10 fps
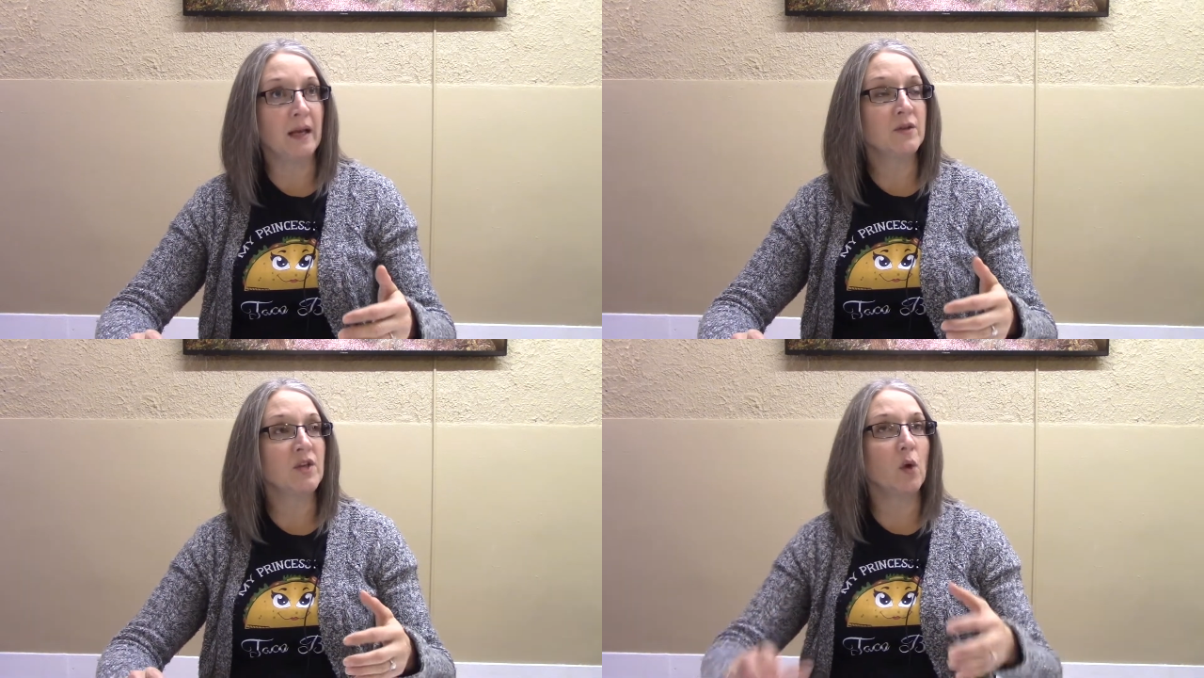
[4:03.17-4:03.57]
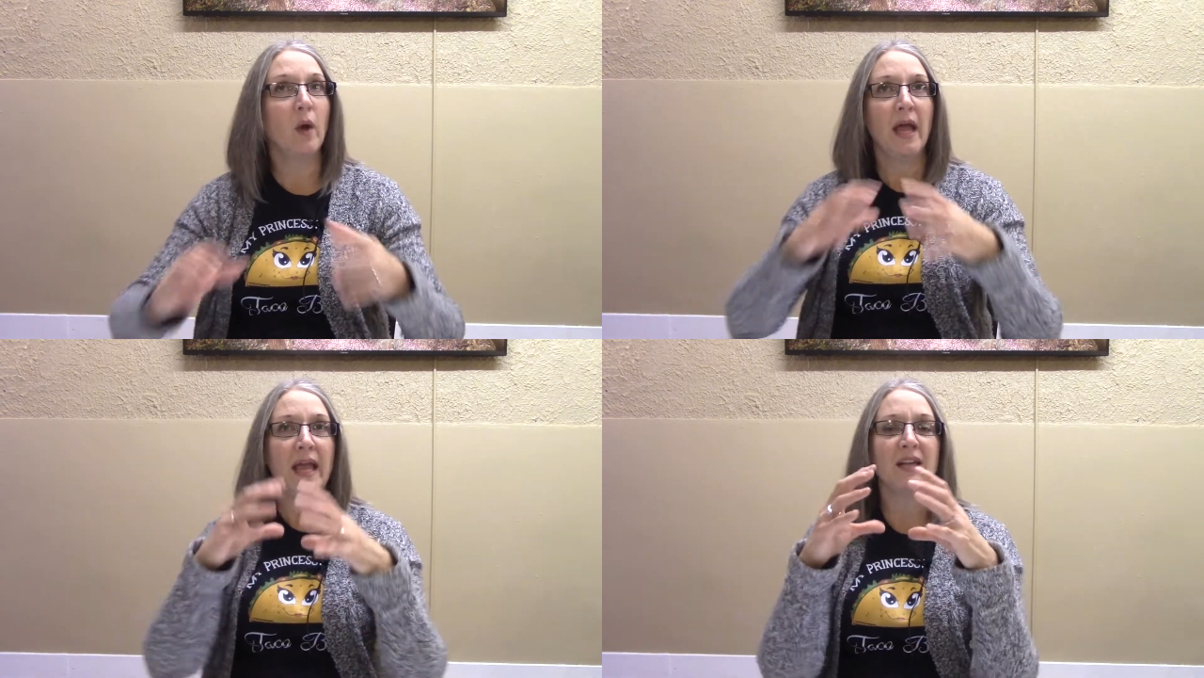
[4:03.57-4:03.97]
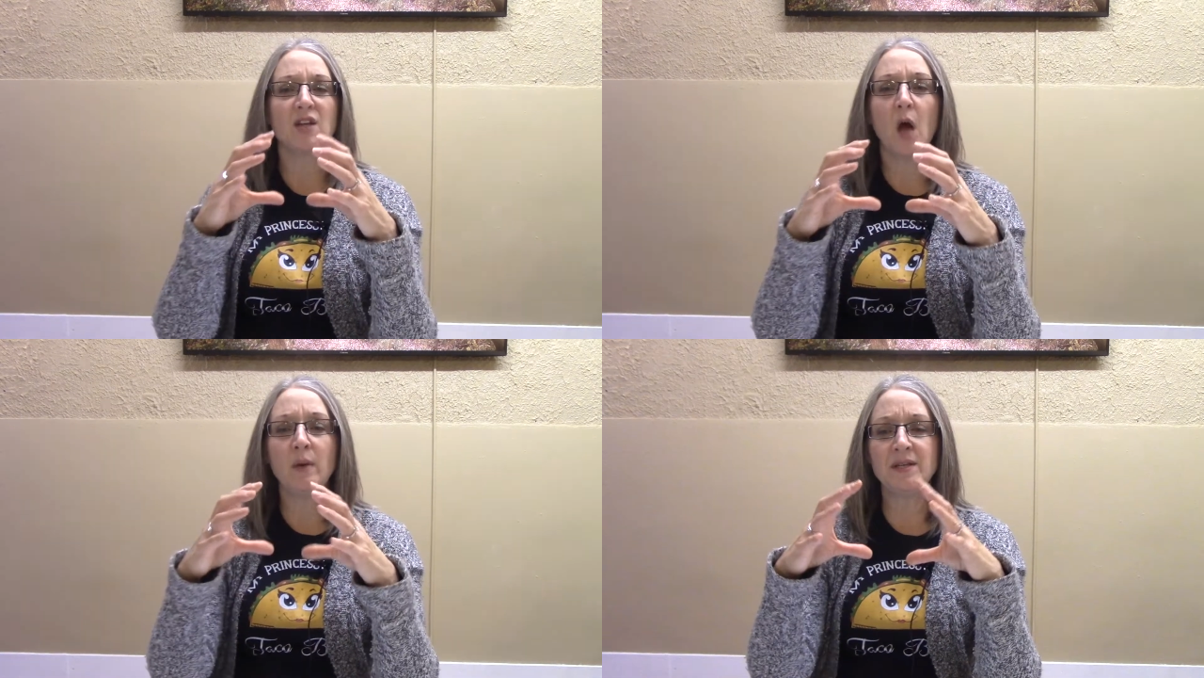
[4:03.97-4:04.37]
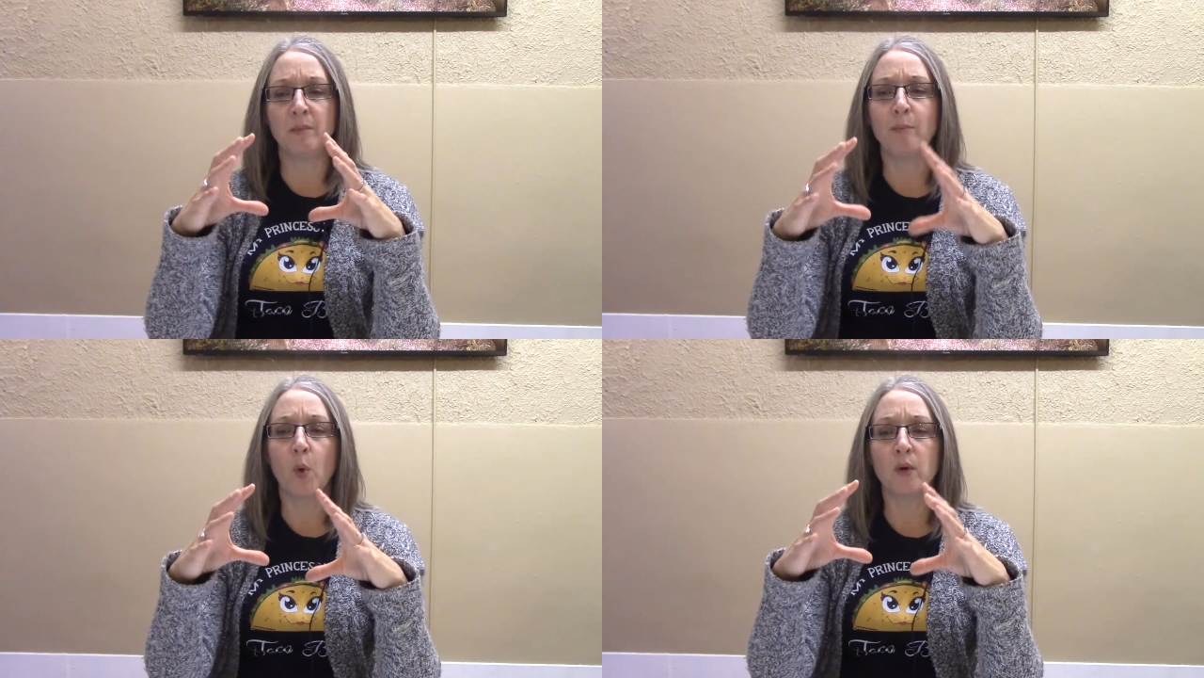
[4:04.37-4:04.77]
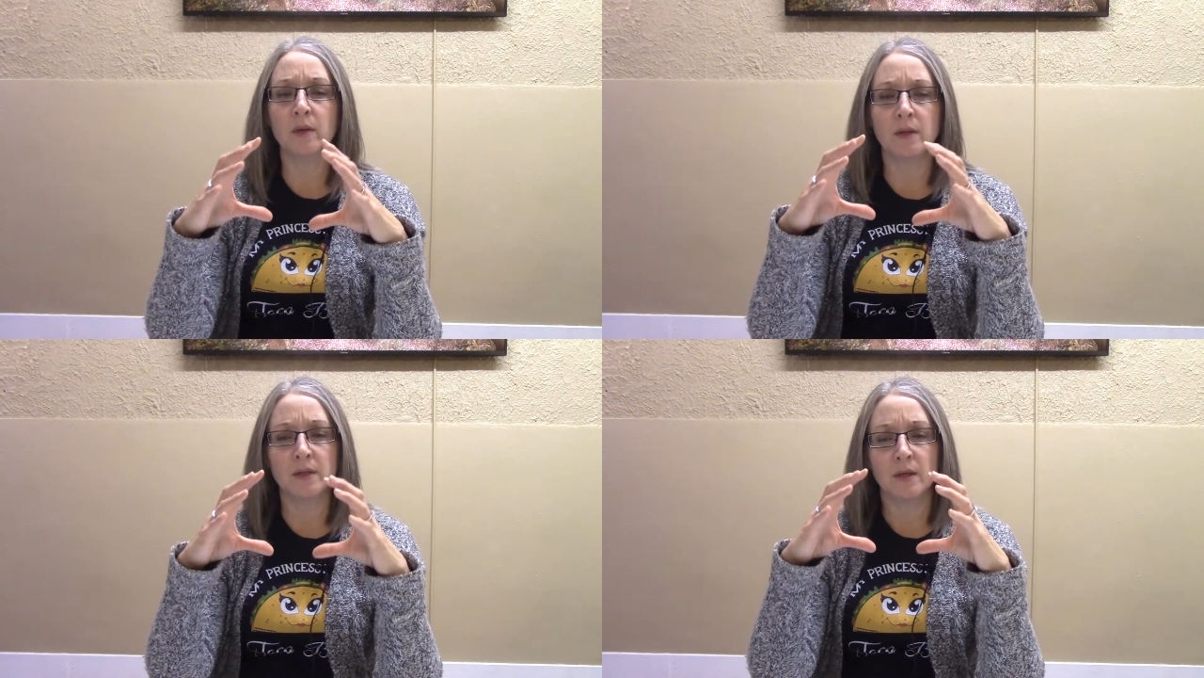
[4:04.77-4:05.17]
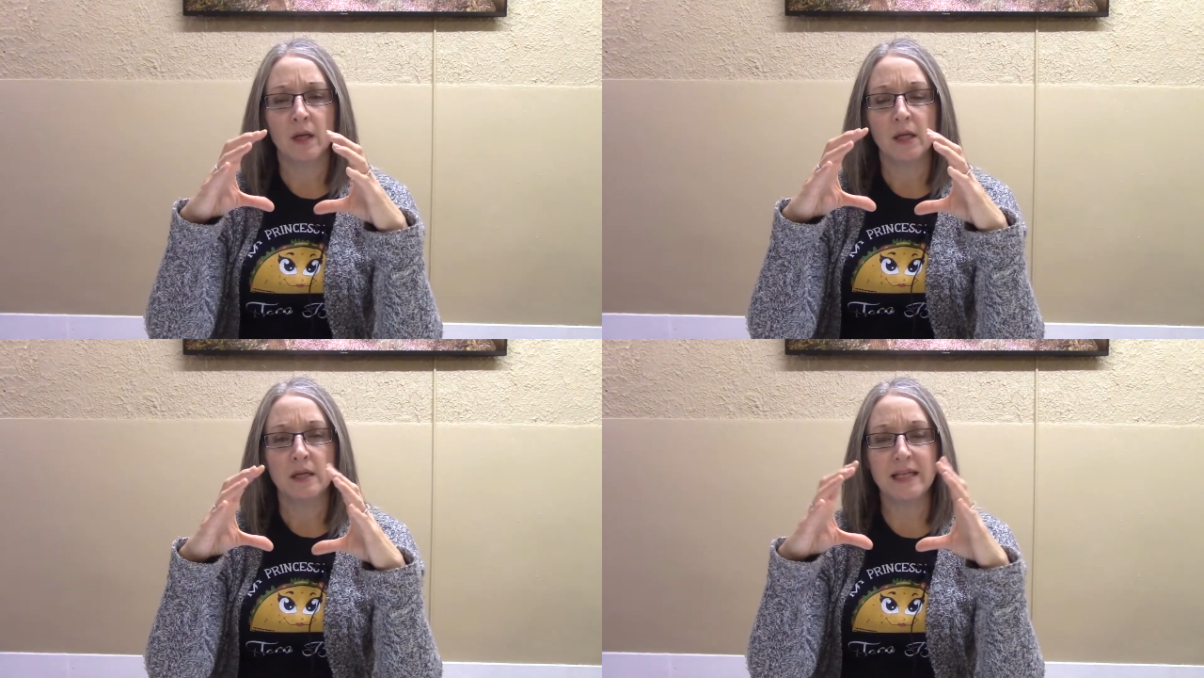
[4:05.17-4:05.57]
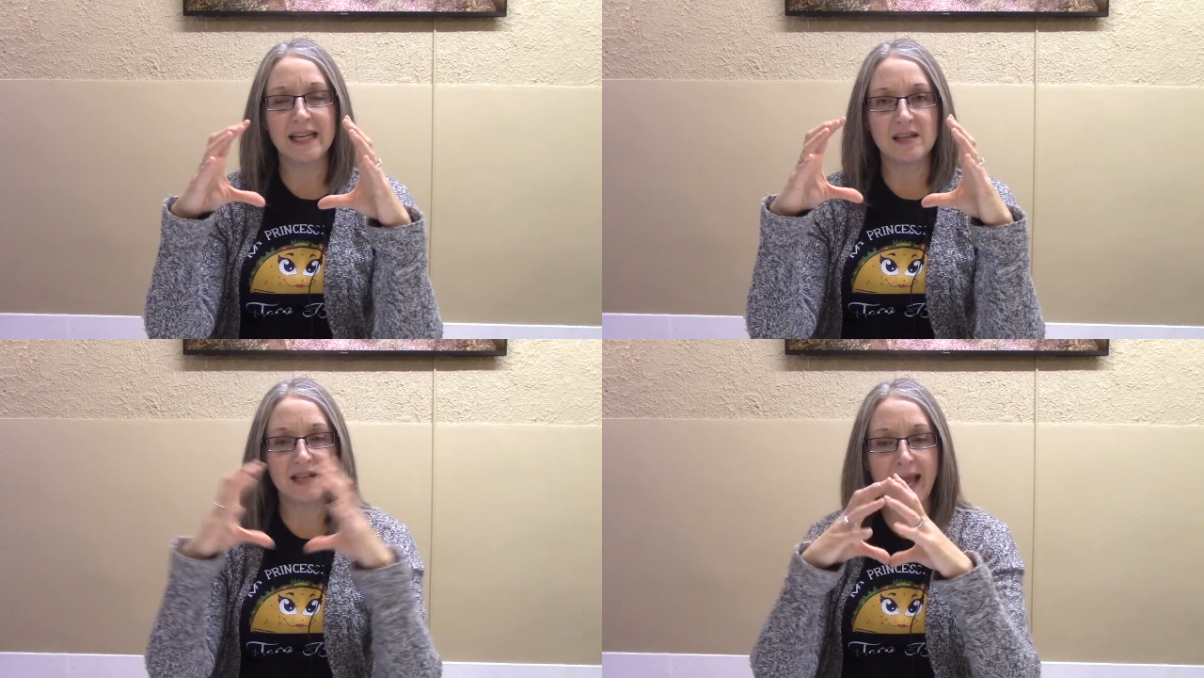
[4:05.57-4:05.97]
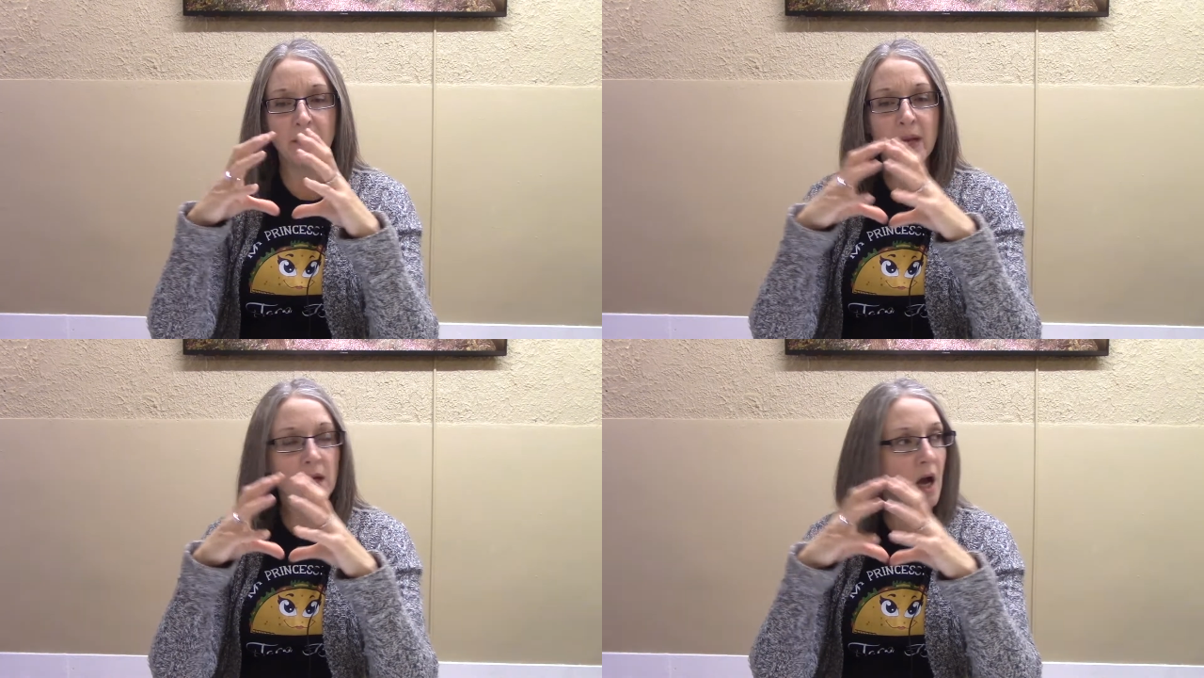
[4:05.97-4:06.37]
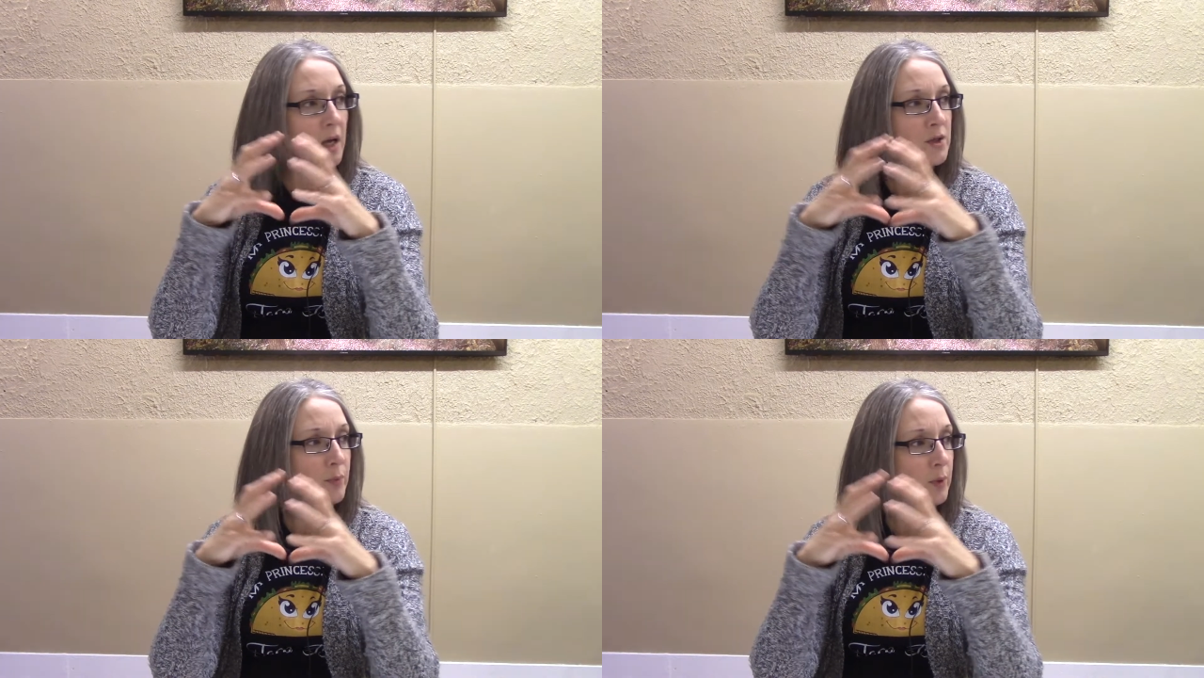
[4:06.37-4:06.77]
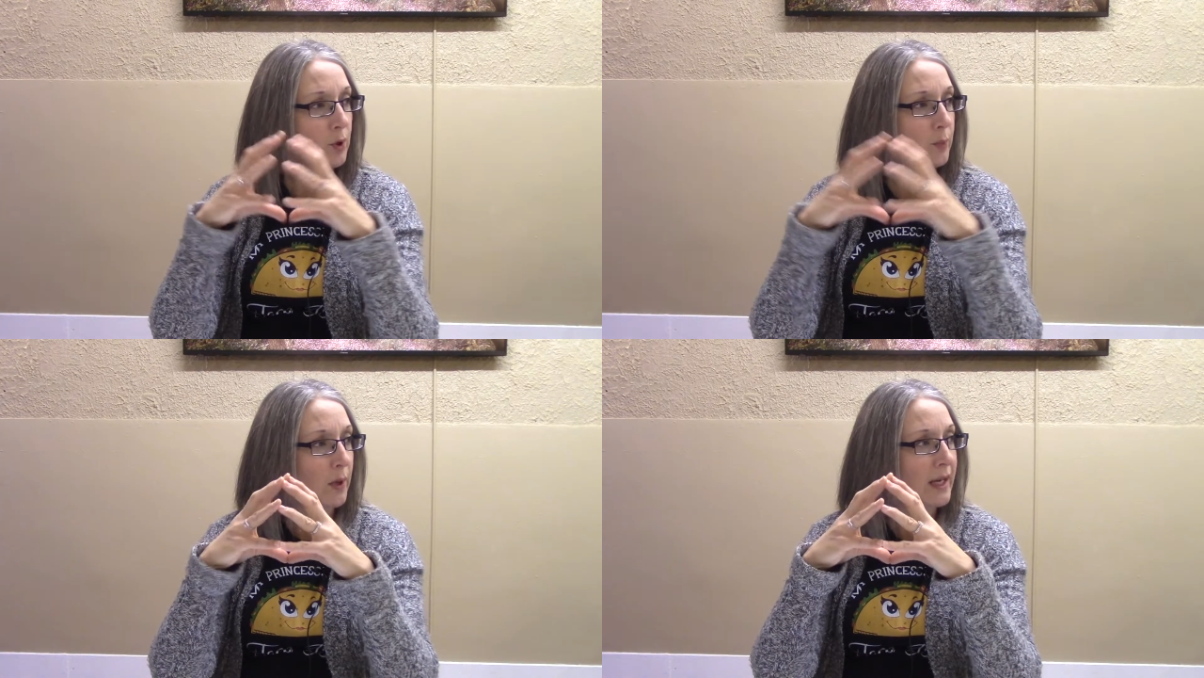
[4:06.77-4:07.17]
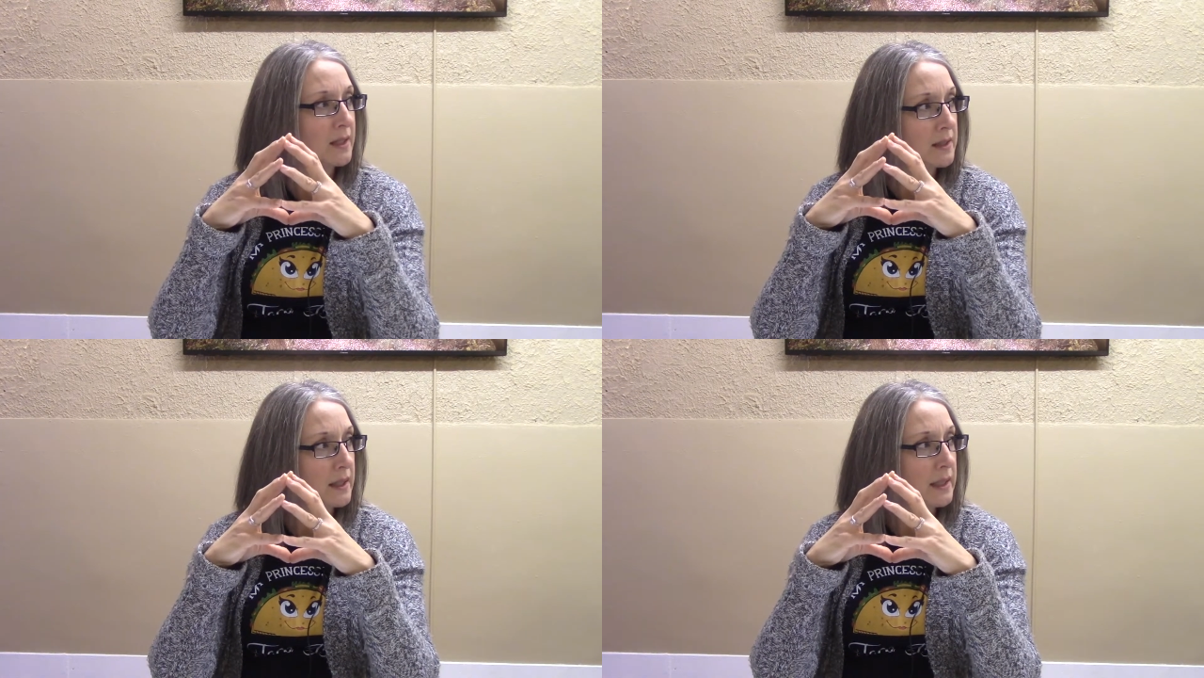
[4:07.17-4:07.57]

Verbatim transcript: And so it's always important to examine God's blueprint,